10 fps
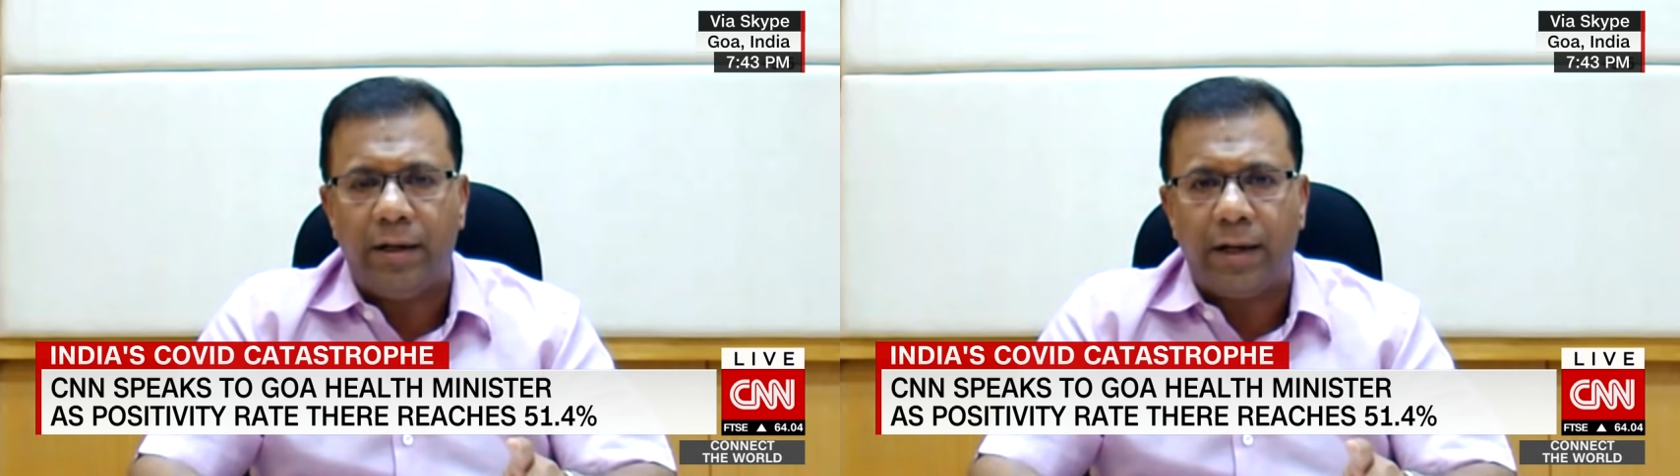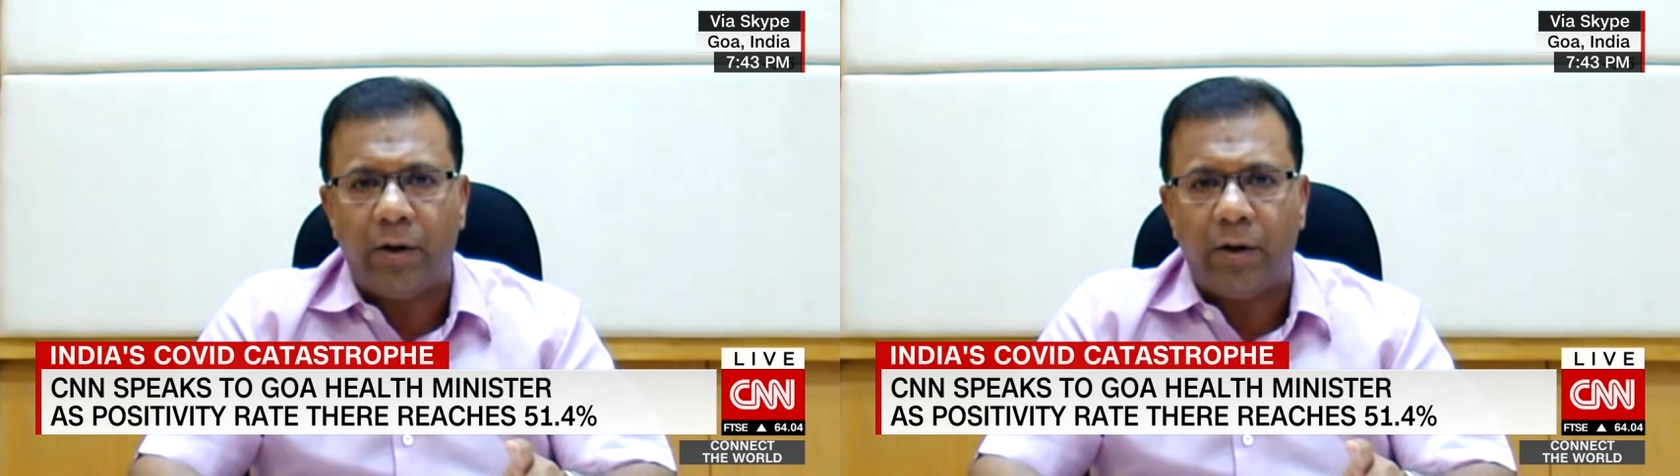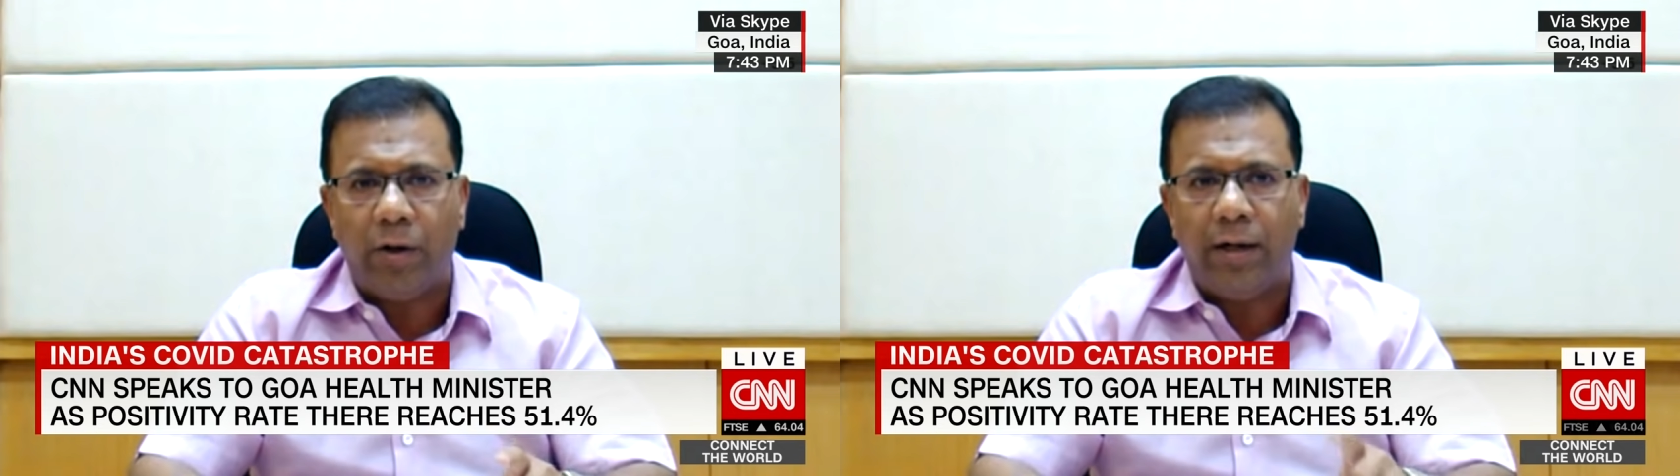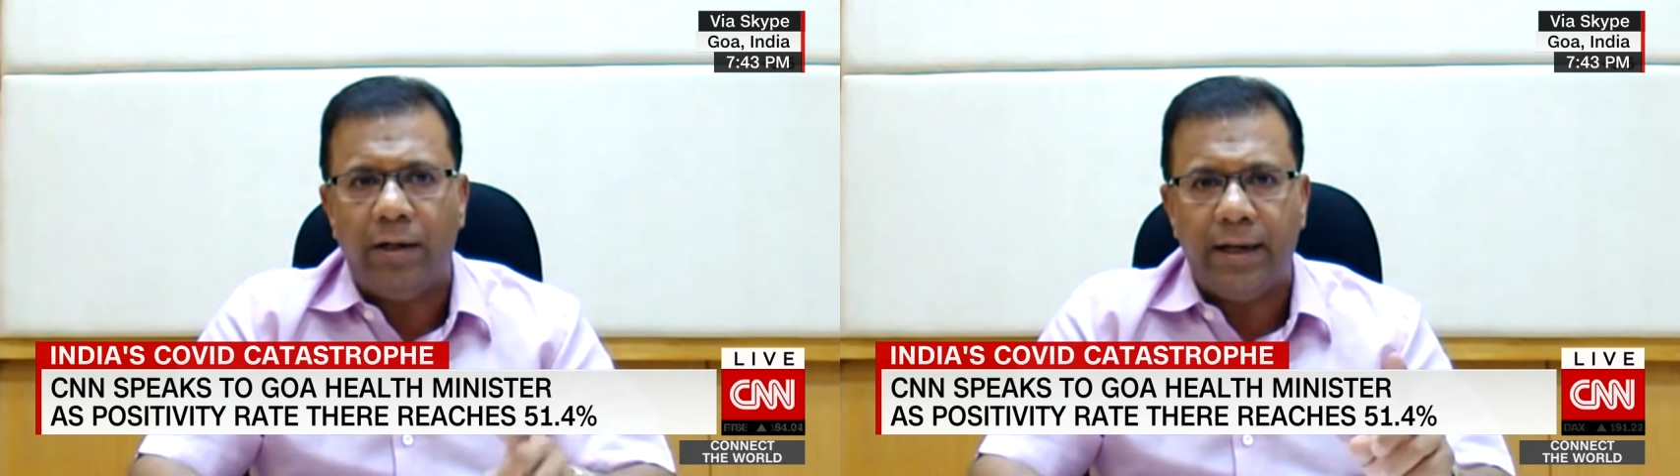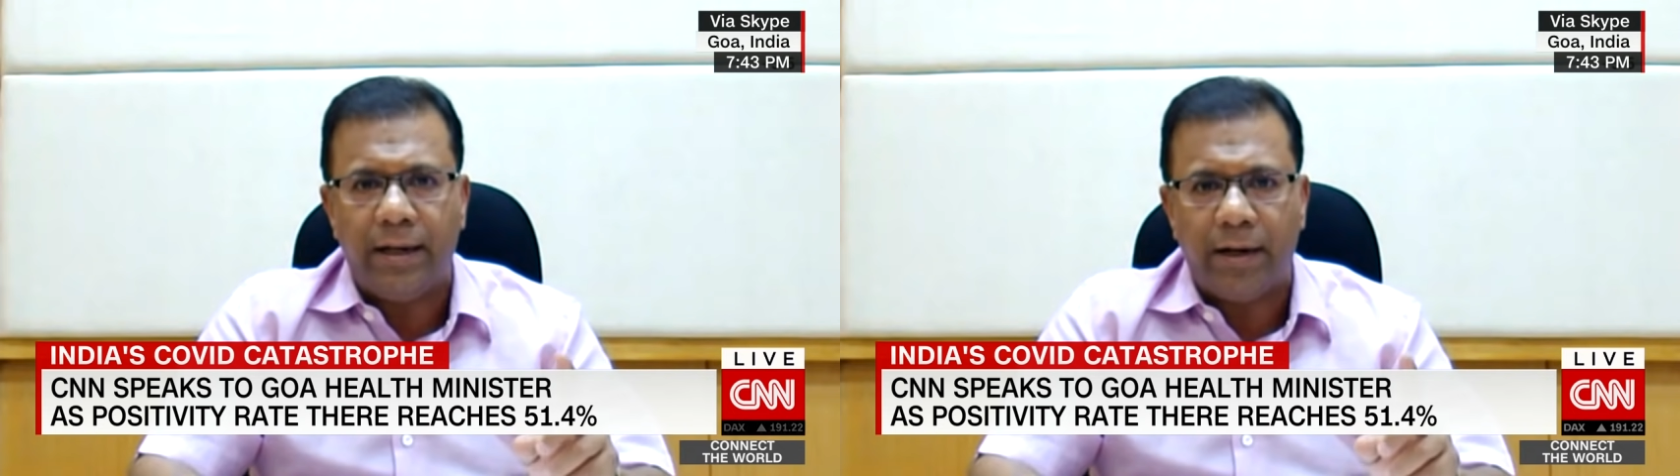cannot
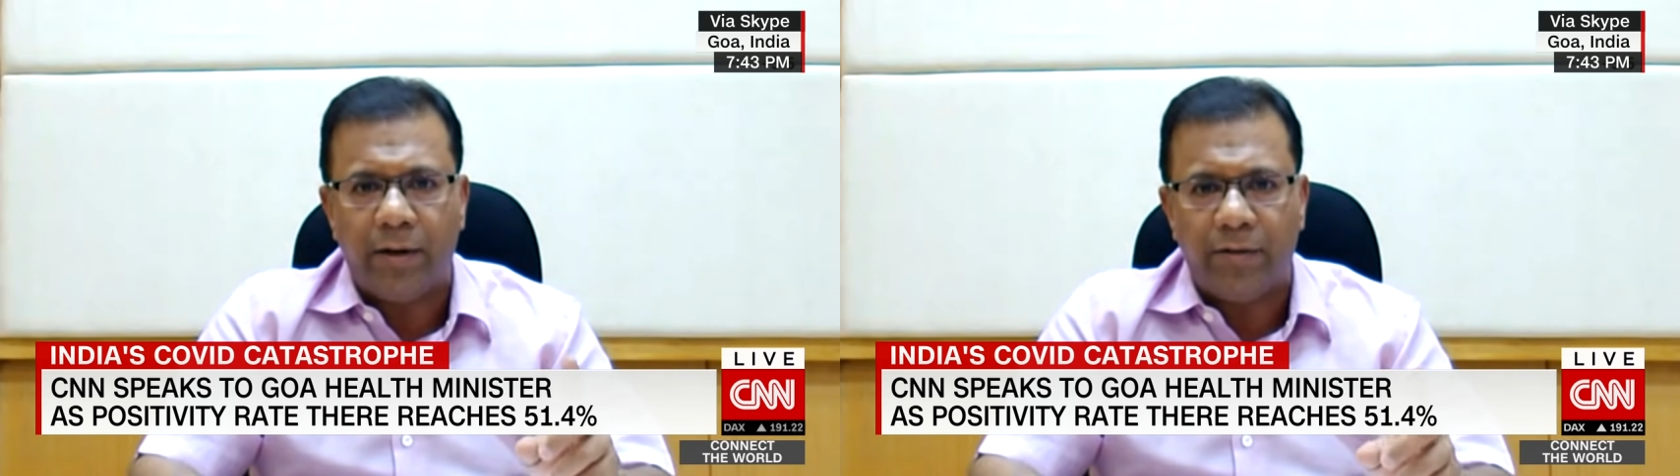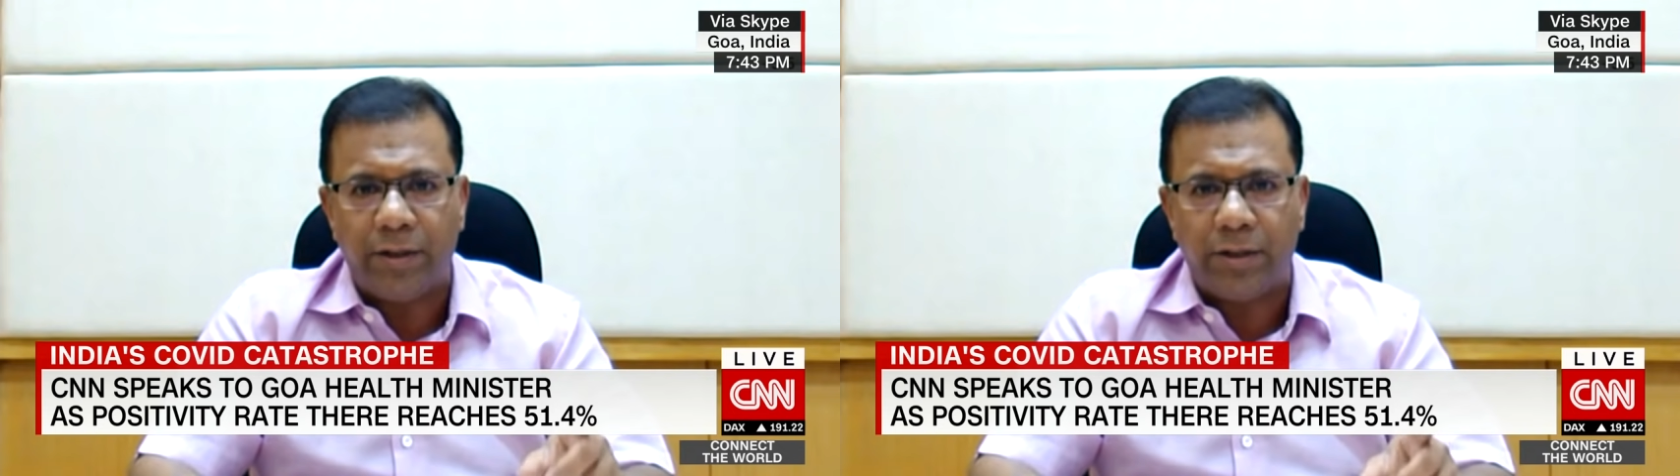undertake any kind of